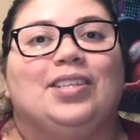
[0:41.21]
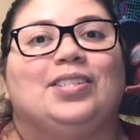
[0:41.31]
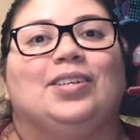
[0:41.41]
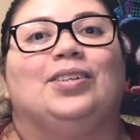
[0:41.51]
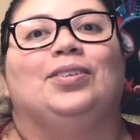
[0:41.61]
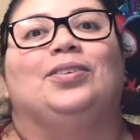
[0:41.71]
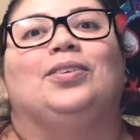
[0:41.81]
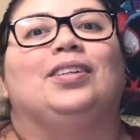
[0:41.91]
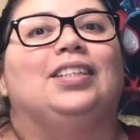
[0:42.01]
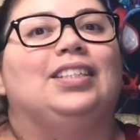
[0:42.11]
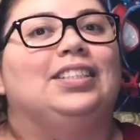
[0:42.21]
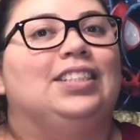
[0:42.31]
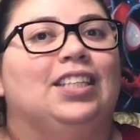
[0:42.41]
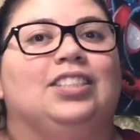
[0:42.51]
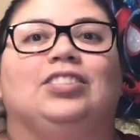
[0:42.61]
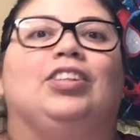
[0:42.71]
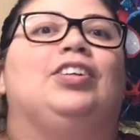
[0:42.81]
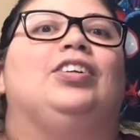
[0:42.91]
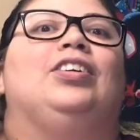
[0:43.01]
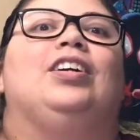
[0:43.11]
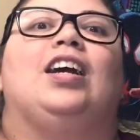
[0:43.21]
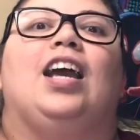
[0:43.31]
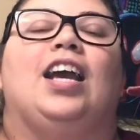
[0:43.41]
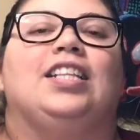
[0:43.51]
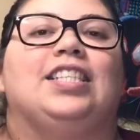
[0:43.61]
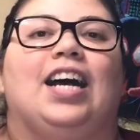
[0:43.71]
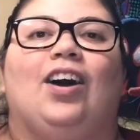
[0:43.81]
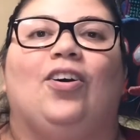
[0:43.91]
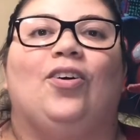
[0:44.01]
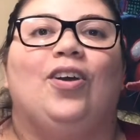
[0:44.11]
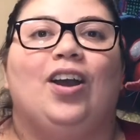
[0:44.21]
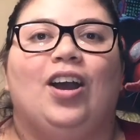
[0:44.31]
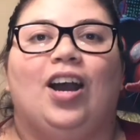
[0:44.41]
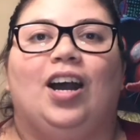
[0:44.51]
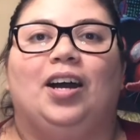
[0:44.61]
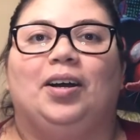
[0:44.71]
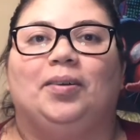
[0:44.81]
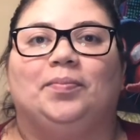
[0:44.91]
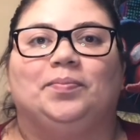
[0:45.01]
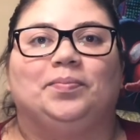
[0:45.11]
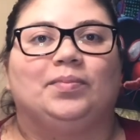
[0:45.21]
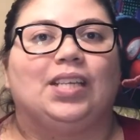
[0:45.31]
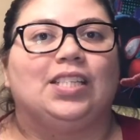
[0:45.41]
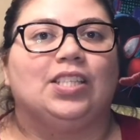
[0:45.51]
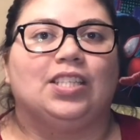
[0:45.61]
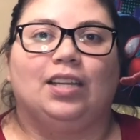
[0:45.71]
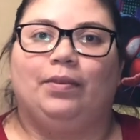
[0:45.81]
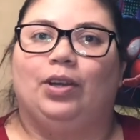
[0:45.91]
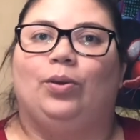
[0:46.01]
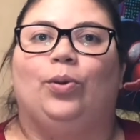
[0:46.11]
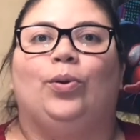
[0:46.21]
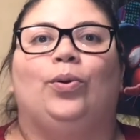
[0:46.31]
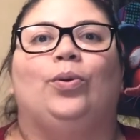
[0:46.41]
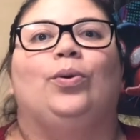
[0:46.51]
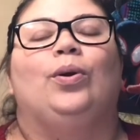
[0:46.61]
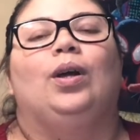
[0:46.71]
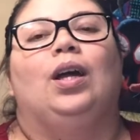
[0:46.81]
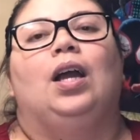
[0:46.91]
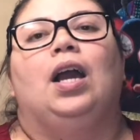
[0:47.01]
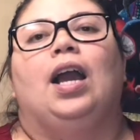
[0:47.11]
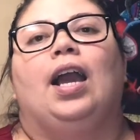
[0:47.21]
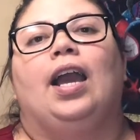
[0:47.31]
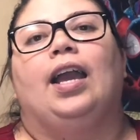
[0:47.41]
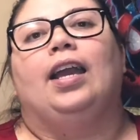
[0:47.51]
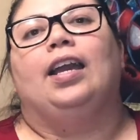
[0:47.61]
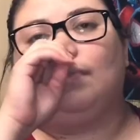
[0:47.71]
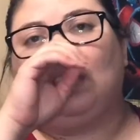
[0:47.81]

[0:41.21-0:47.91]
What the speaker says: So Tanjiro heads out to deliver coal, and